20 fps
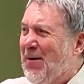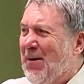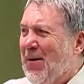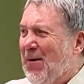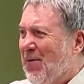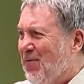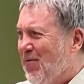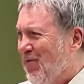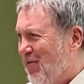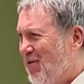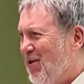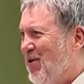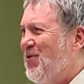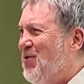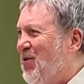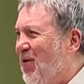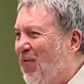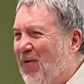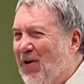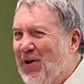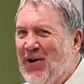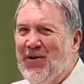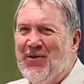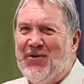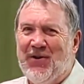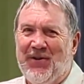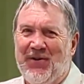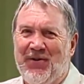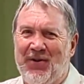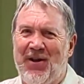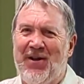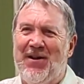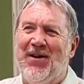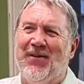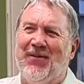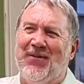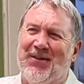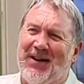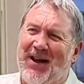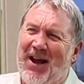traditional religion, he certainly
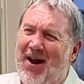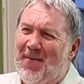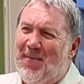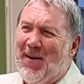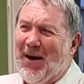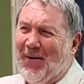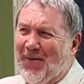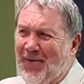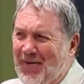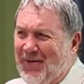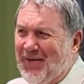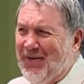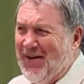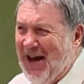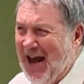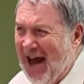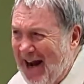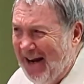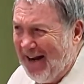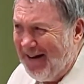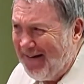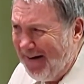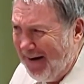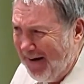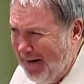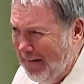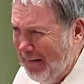doesn't care about Christianity,